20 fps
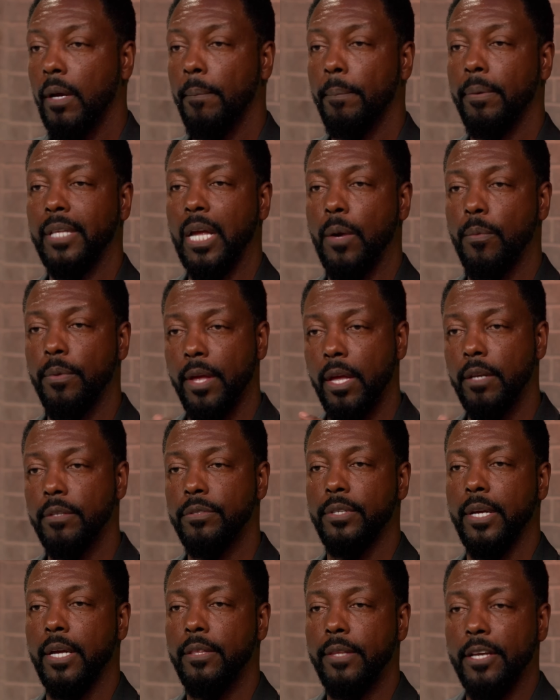But
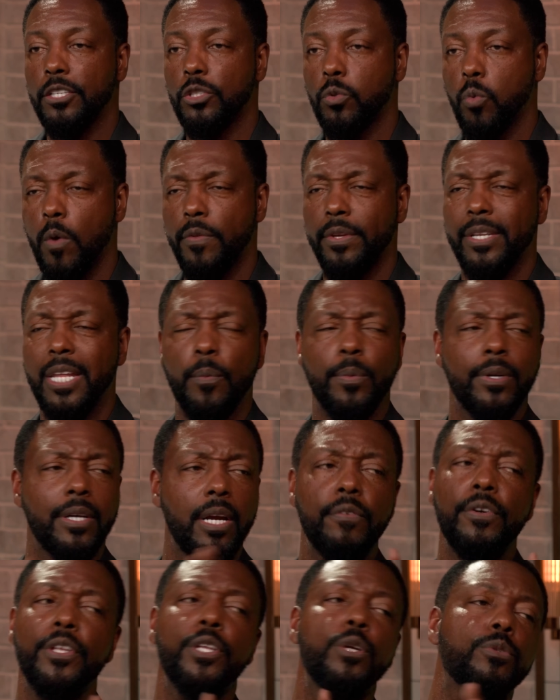they swore that they would
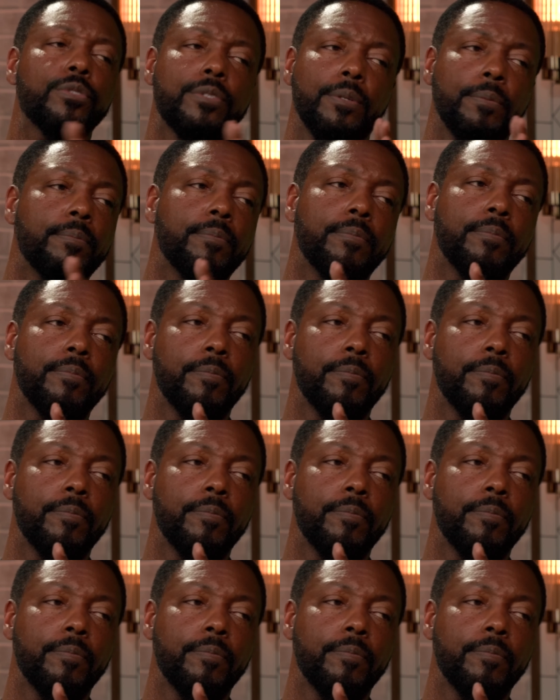never use them.